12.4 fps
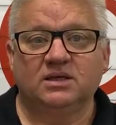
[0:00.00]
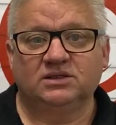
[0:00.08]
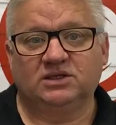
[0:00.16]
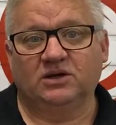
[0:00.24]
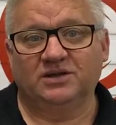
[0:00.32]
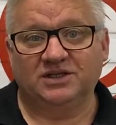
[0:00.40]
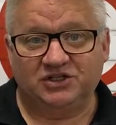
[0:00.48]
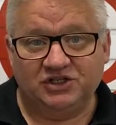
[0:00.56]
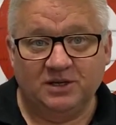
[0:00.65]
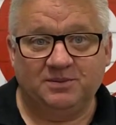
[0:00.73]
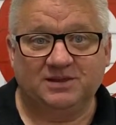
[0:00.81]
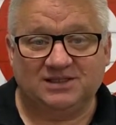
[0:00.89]
So the
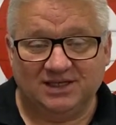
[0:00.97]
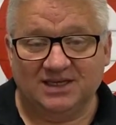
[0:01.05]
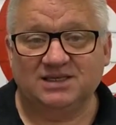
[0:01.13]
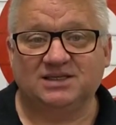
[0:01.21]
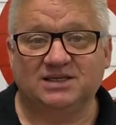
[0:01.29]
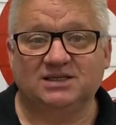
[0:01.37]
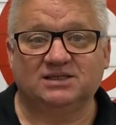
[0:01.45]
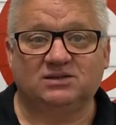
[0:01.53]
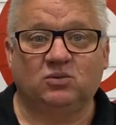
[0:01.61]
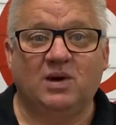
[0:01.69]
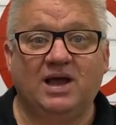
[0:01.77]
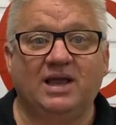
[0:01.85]
cheapest, easiest
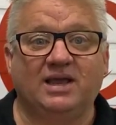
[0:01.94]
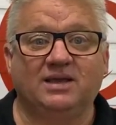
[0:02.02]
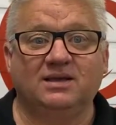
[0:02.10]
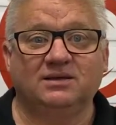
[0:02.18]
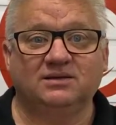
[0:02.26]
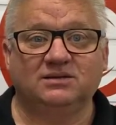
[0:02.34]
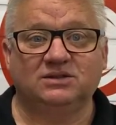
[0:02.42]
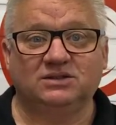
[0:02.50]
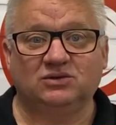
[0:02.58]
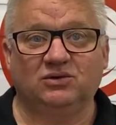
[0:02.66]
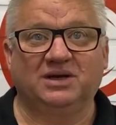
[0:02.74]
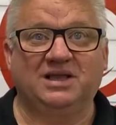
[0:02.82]
way to
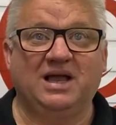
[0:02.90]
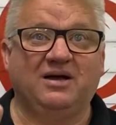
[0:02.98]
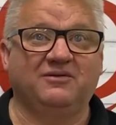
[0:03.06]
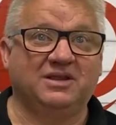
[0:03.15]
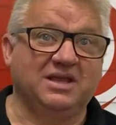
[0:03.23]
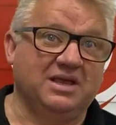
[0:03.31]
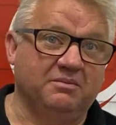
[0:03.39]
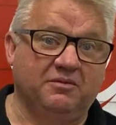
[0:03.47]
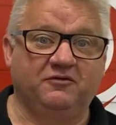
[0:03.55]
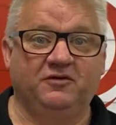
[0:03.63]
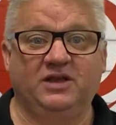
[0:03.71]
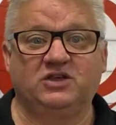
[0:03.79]
sort of cover the
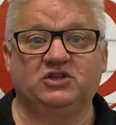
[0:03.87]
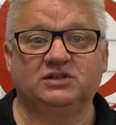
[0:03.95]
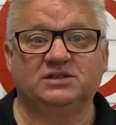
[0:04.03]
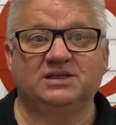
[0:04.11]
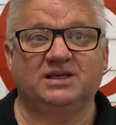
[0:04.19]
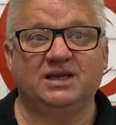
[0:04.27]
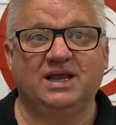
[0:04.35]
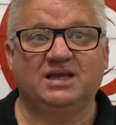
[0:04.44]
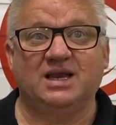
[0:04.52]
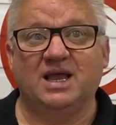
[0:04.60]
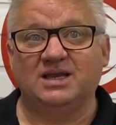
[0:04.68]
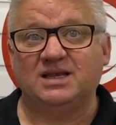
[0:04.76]
imperfections
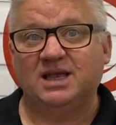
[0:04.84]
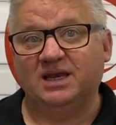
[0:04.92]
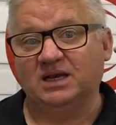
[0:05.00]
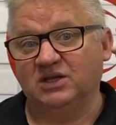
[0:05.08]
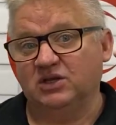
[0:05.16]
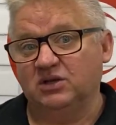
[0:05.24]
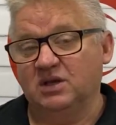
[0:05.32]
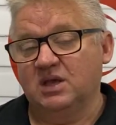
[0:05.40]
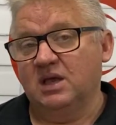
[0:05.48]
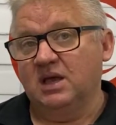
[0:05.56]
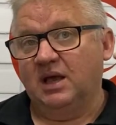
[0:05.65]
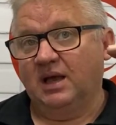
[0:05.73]
and get
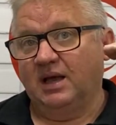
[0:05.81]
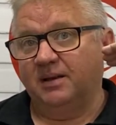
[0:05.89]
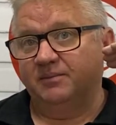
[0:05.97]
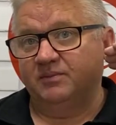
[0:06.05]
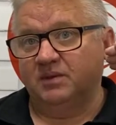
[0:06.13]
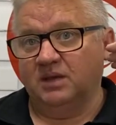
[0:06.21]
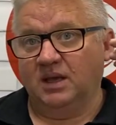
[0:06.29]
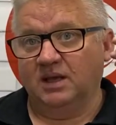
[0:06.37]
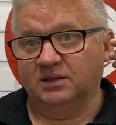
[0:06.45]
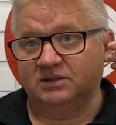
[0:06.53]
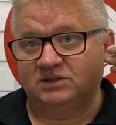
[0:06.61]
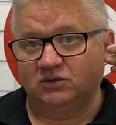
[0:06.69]

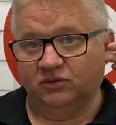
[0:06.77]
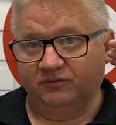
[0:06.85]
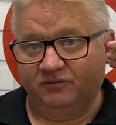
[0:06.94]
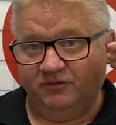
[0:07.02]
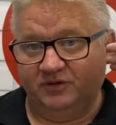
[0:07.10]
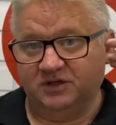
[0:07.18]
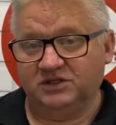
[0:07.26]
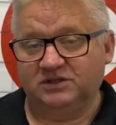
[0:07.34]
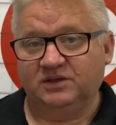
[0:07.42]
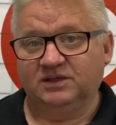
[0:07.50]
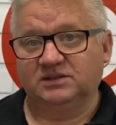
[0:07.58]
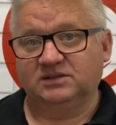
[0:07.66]
a sort of finish
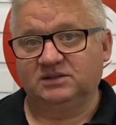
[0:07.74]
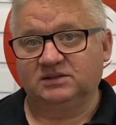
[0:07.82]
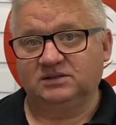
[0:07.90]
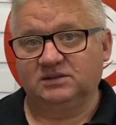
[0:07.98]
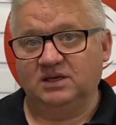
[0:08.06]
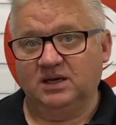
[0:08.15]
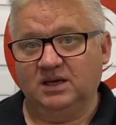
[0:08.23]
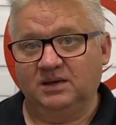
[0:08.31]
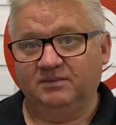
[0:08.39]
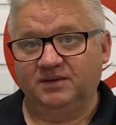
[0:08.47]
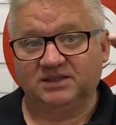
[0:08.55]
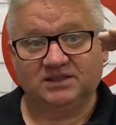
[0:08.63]
that's
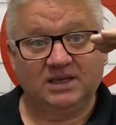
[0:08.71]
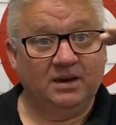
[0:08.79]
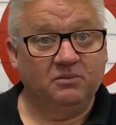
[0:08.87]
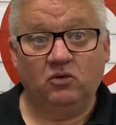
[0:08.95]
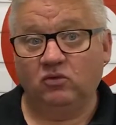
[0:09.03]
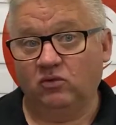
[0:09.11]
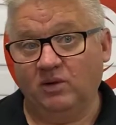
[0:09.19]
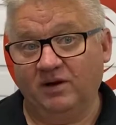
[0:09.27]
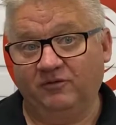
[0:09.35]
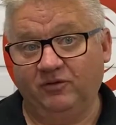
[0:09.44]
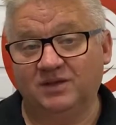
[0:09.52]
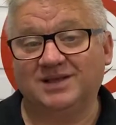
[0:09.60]
the same all the way
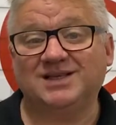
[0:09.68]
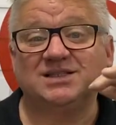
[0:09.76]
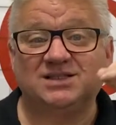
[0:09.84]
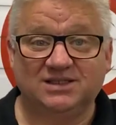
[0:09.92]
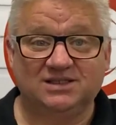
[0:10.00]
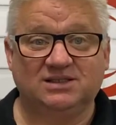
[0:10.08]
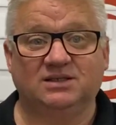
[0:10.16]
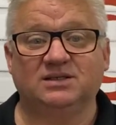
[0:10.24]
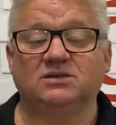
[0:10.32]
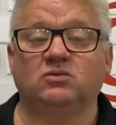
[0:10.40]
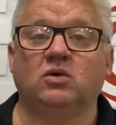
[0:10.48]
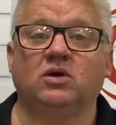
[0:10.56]
through, consistent
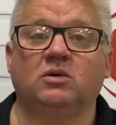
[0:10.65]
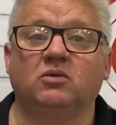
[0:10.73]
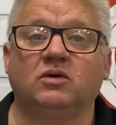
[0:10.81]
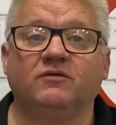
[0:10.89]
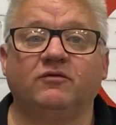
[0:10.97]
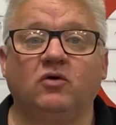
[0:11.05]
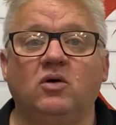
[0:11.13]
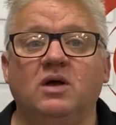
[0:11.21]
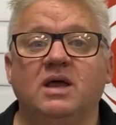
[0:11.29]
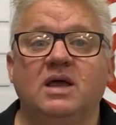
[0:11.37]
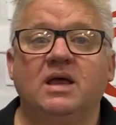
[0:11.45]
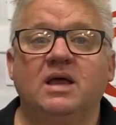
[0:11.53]
is a word I'm looking for,
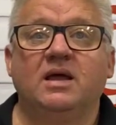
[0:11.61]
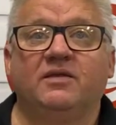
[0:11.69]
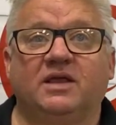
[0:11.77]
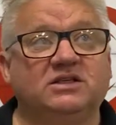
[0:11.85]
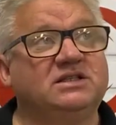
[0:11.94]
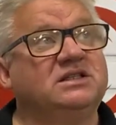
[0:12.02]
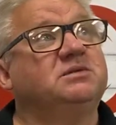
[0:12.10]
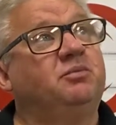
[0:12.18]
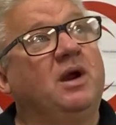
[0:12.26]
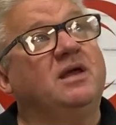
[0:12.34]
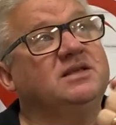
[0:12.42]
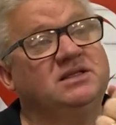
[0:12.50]
they used to
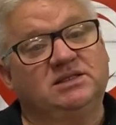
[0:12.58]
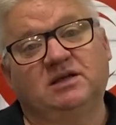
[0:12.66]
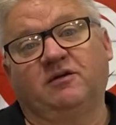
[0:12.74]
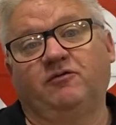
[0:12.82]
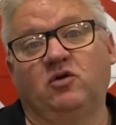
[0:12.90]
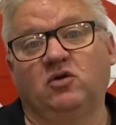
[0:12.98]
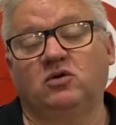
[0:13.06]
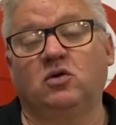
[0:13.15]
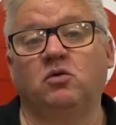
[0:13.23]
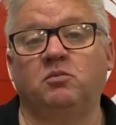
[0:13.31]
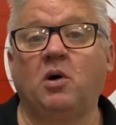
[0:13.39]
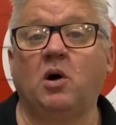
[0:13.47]
spray this stuff on
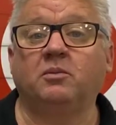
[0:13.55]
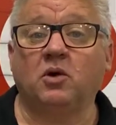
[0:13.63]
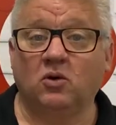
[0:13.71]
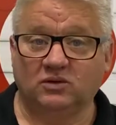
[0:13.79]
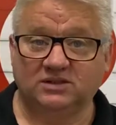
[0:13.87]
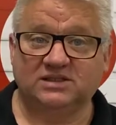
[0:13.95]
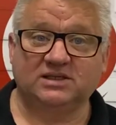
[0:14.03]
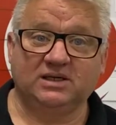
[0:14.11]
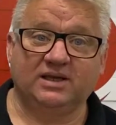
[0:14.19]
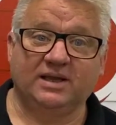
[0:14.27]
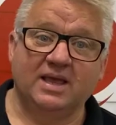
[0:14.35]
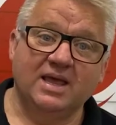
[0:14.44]
called popcorn
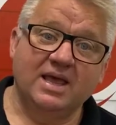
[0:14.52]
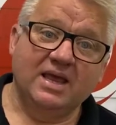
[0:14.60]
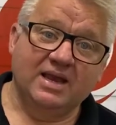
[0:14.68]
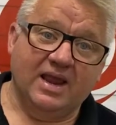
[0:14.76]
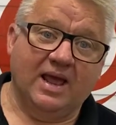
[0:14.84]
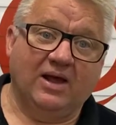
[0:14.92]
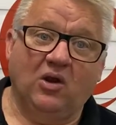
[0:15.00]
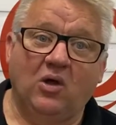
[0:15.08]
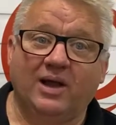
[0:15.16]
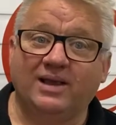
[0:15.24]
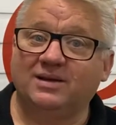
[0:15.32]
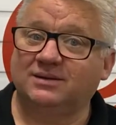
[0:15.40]
ceiling. Now,
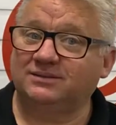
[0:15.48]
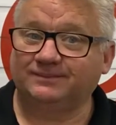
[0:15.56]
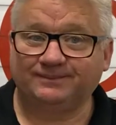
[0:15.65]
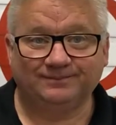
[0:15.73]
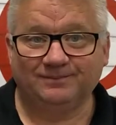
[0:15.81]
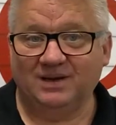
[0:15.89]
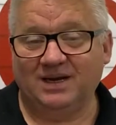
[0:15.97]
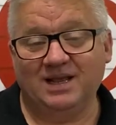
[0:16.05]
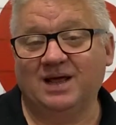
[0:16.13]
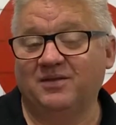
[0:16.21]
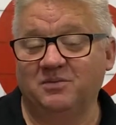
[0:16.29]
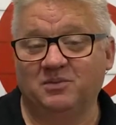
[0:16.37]
like many
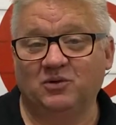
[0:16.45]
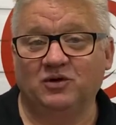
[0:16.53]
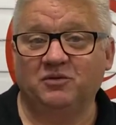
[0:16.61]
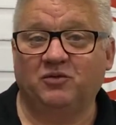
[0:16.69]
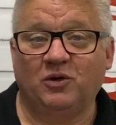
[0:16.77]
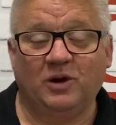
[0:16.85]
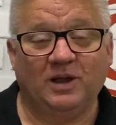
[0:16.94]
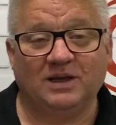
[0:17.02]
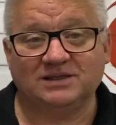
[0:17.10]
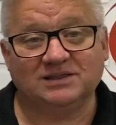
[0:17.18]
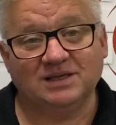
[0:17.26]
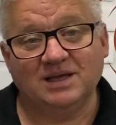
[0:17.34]
other building
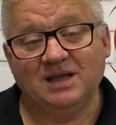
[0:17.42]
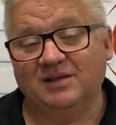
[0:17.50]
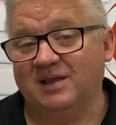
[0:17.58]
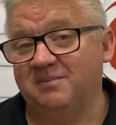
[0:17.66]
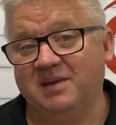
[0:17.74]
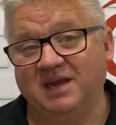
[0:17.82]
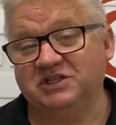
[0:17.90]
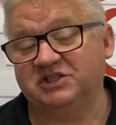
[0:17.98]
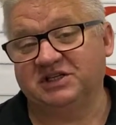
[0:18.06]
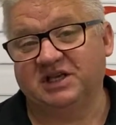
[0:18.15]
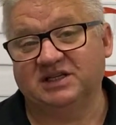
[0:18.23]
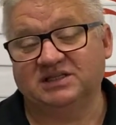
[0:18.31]
products, they manage to
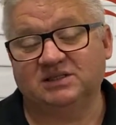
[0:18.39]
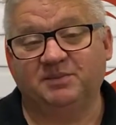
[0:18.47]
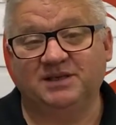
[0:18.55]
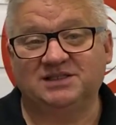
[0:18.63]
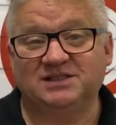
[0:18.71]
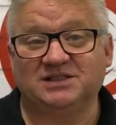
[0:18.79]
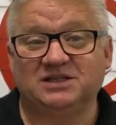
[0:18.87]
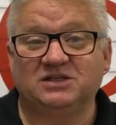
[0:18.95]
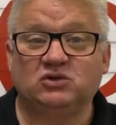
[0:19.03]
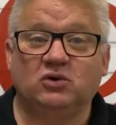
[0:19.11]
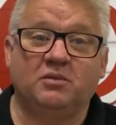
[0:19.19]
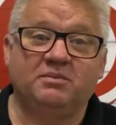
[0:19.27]
get asbestos
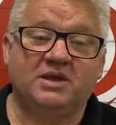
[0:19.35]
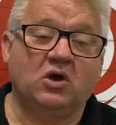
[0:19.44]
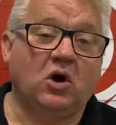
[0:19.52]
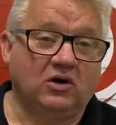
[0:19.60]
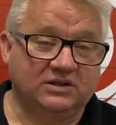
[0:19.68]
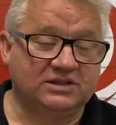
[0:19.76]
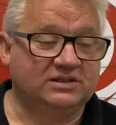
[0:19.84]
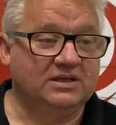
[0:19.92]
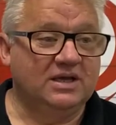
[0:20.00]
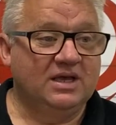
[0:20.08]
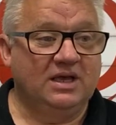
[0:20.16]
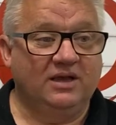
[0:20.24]
into it because
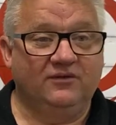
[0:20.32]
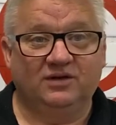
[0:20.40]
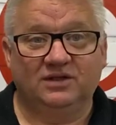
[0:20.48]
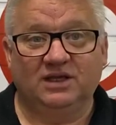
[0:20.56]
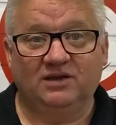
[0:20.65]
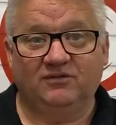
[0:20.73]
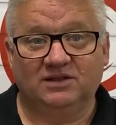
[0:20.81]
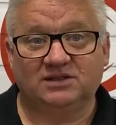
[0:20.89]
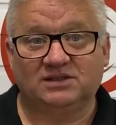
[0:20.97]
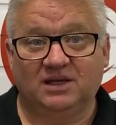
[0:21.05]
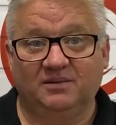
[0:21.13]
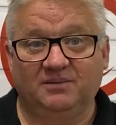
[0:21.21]
of
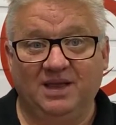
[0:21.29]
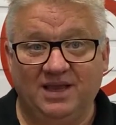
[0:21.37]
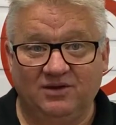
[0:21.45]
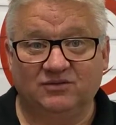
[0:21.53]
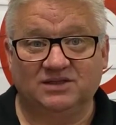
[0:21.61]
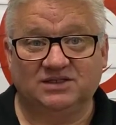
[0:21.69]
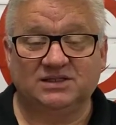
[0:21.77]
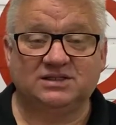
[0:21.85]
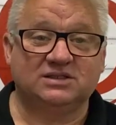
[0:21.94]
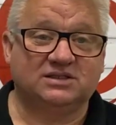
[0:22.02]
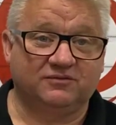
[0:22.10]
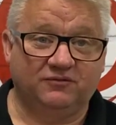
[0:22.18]
its heat
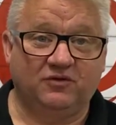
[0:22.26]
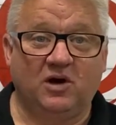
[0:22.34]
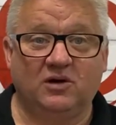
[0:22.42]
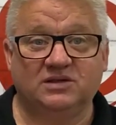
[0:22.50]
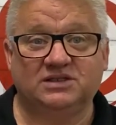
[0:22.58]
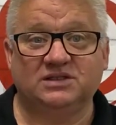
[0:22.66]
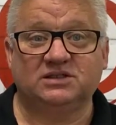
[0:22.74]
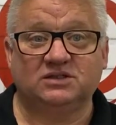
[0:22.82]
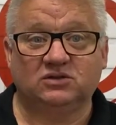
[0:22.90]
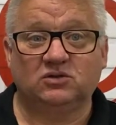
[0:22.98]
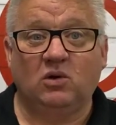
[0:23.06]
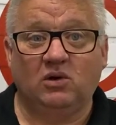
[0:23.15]
resistance and fire
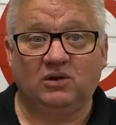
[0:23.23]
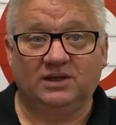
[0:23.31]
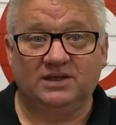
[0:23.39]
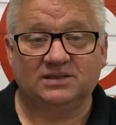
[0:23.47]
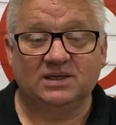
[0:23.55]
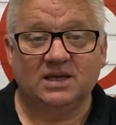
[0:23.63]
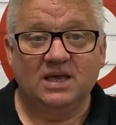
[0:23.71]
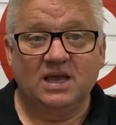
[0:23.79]
resistance qualities.